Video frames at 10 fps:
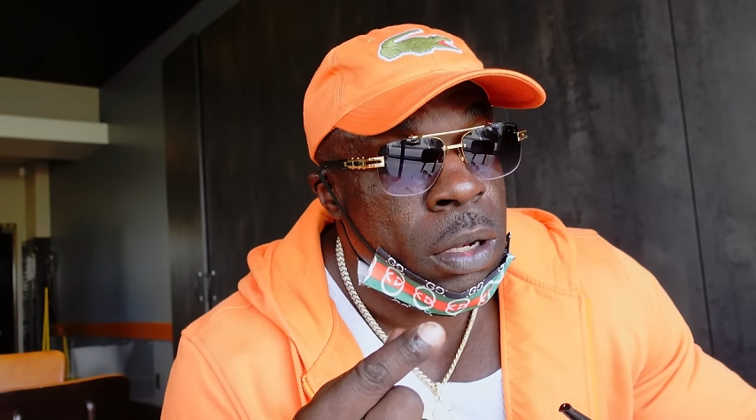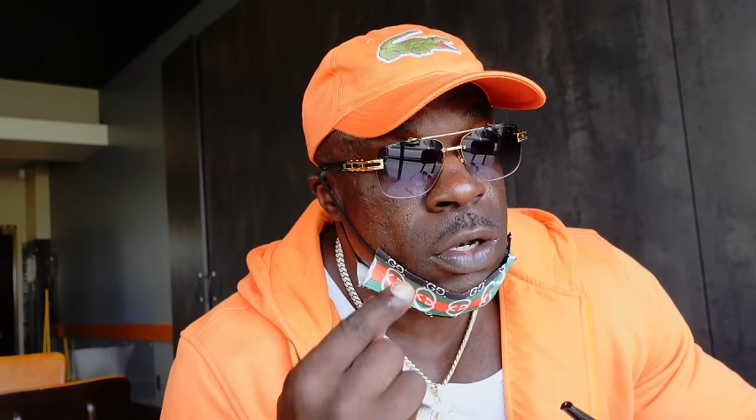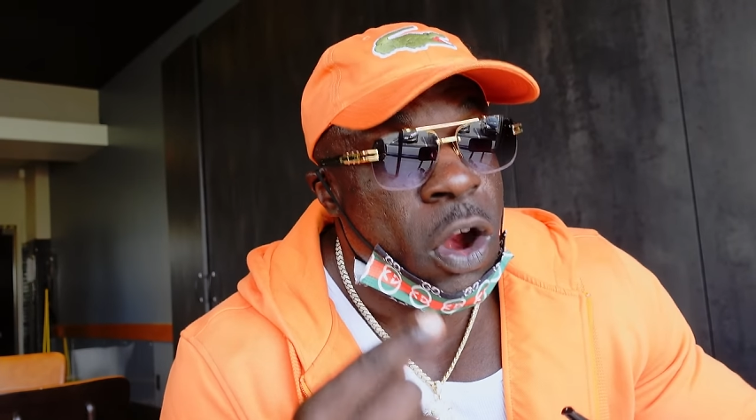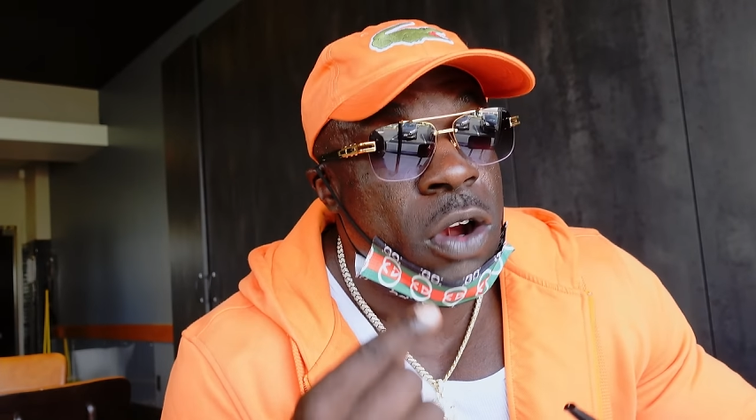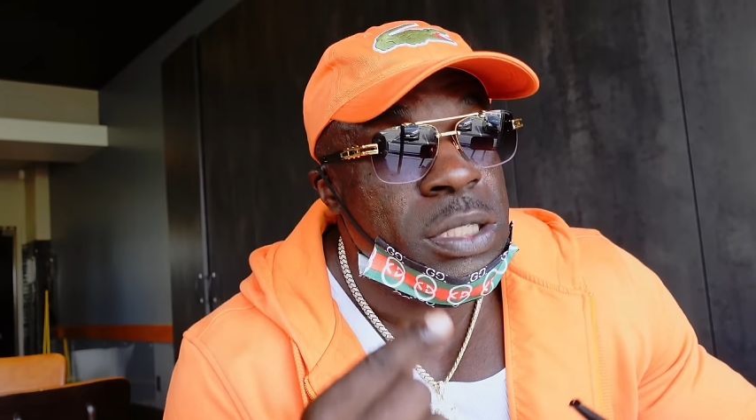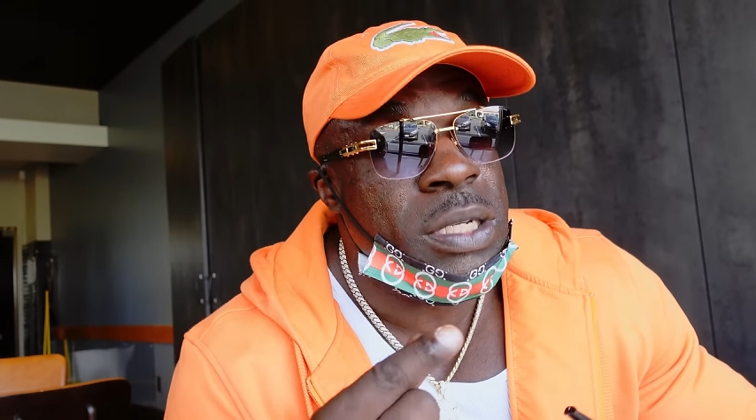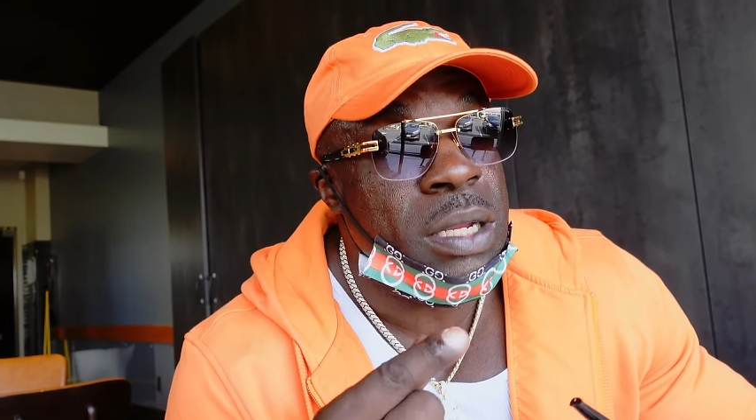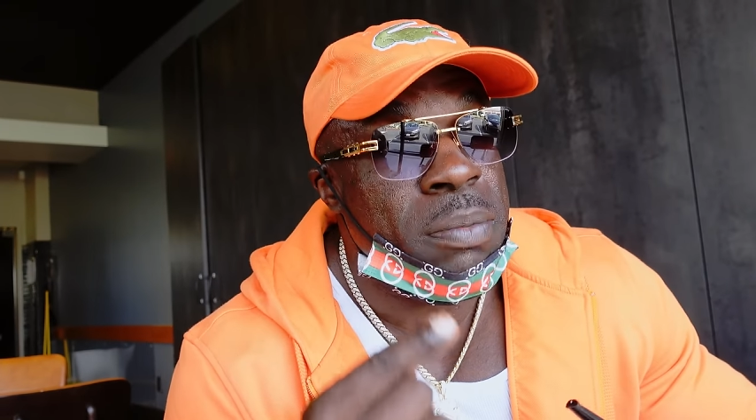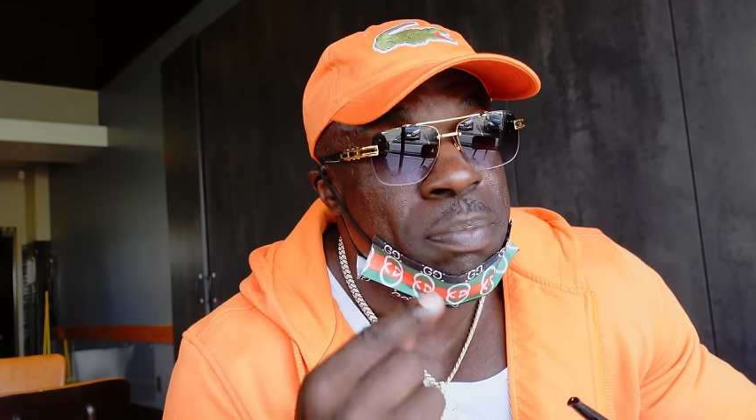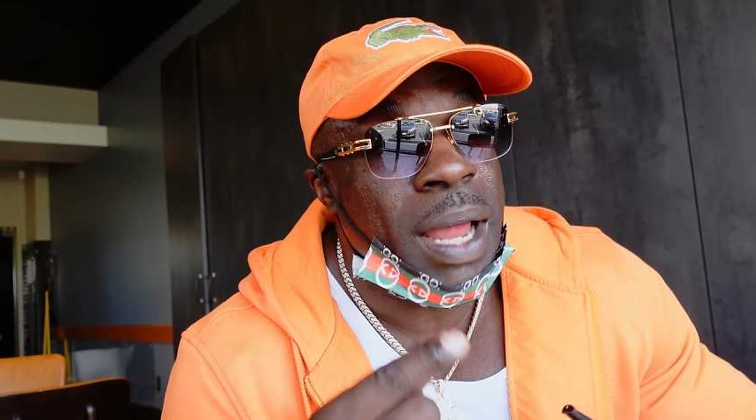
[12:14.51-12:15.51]

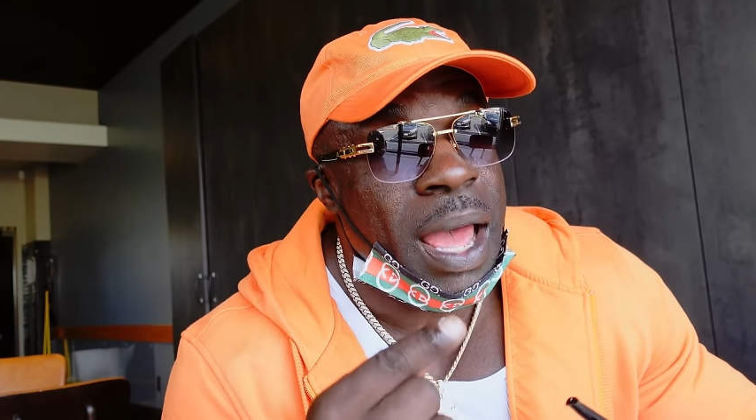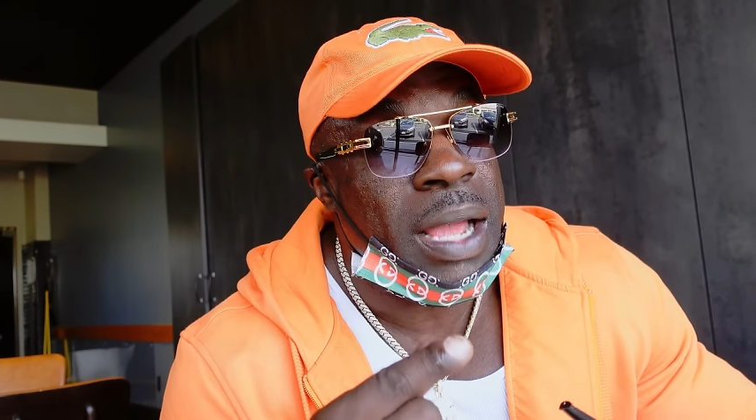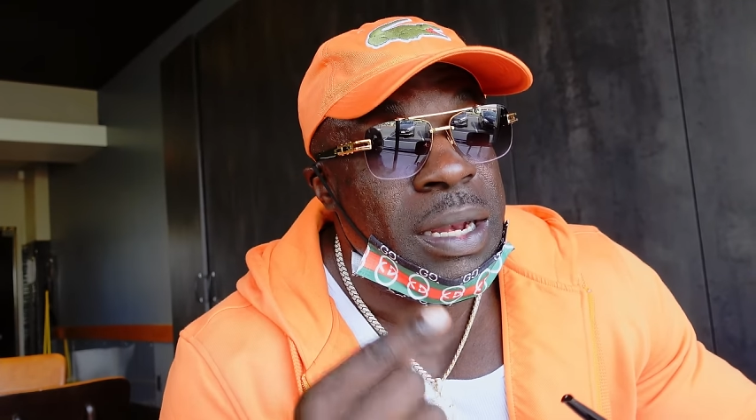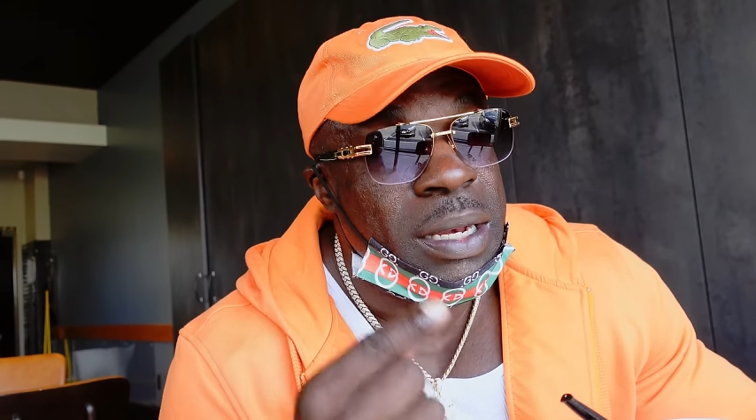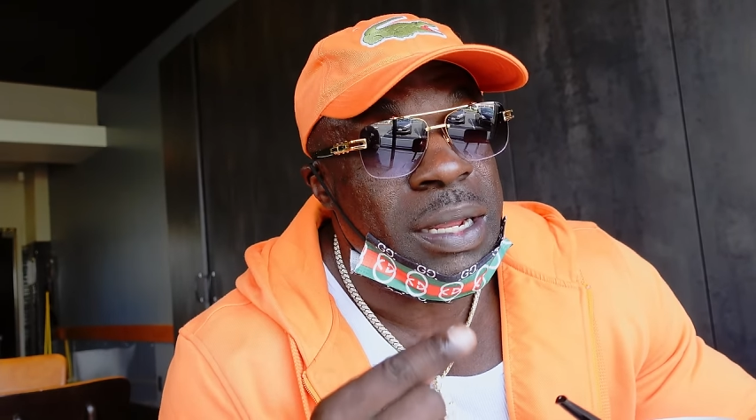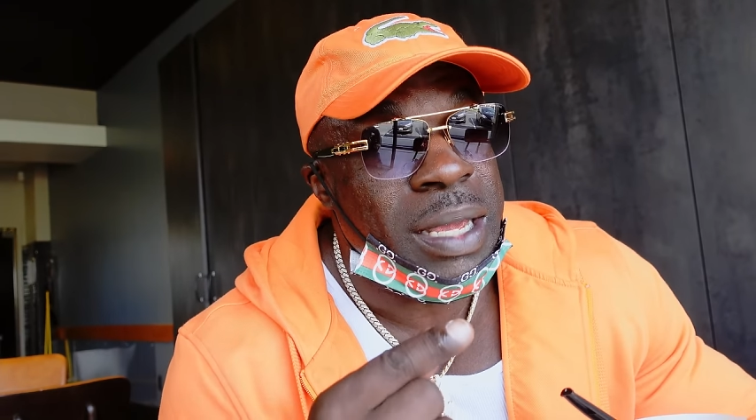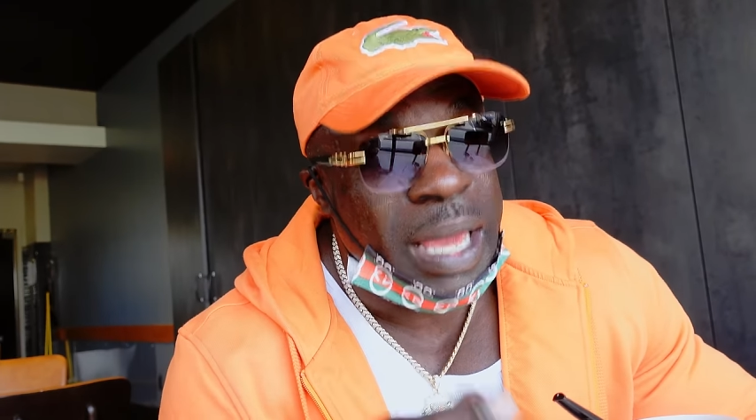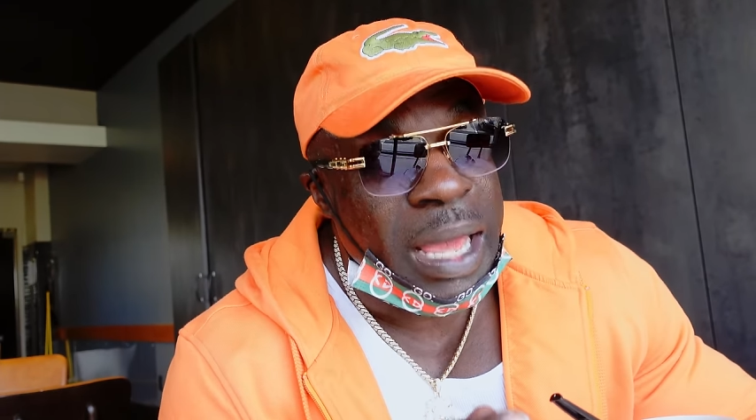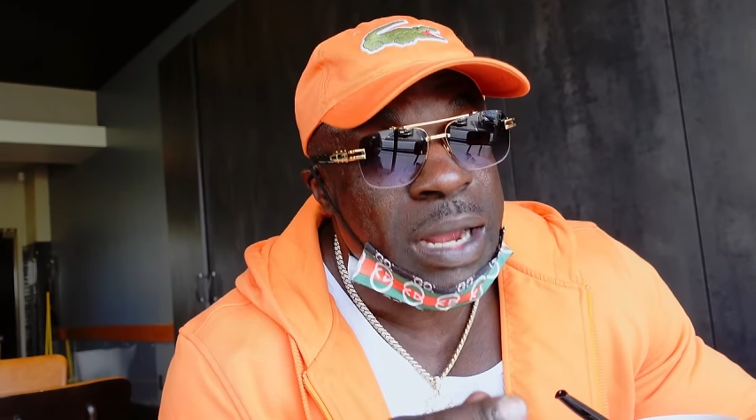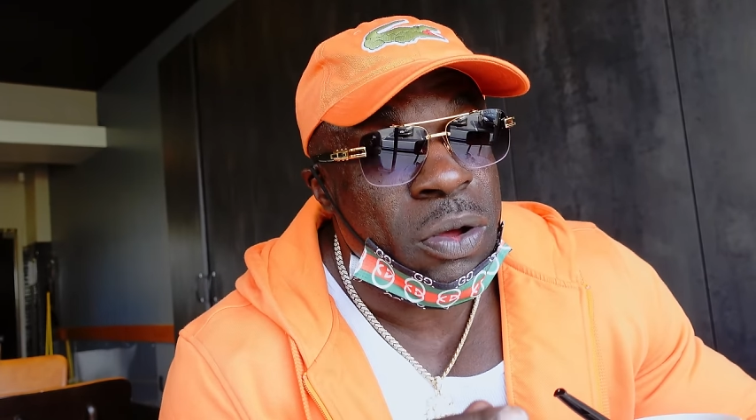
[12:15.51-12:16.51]
Dark-skinned black,
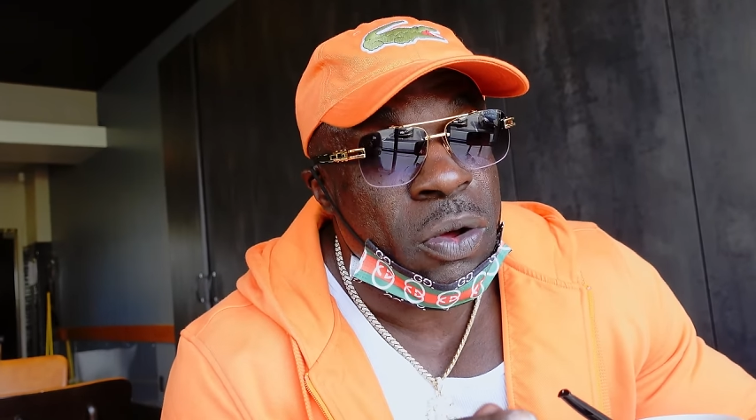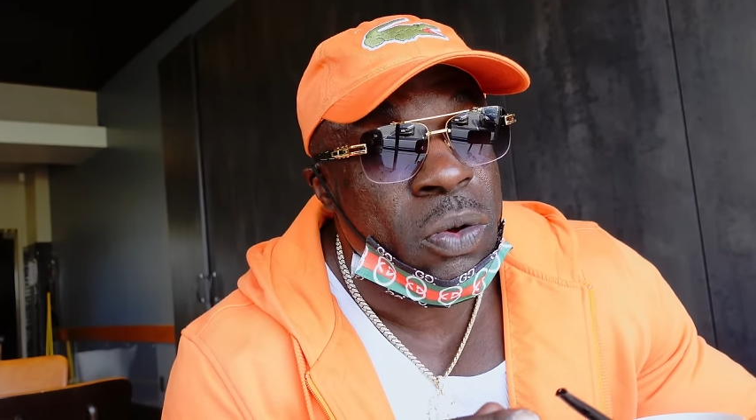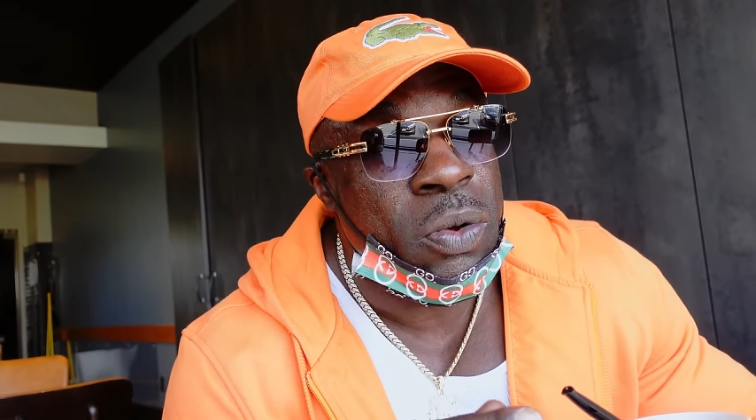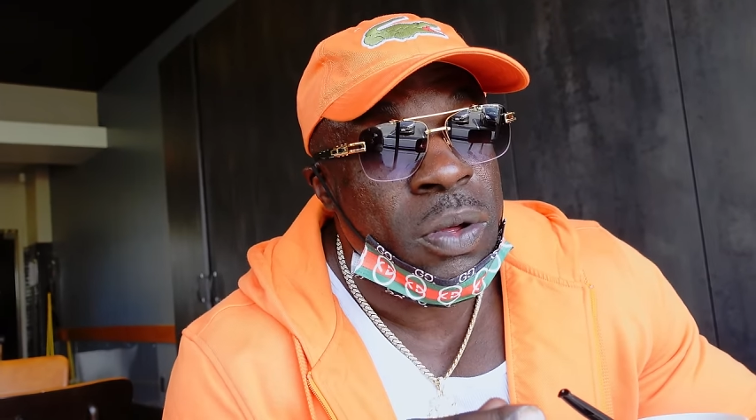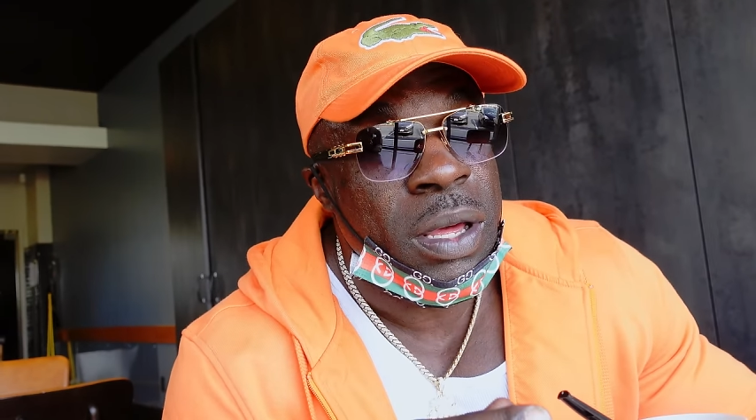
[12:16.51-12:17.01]
ghetto.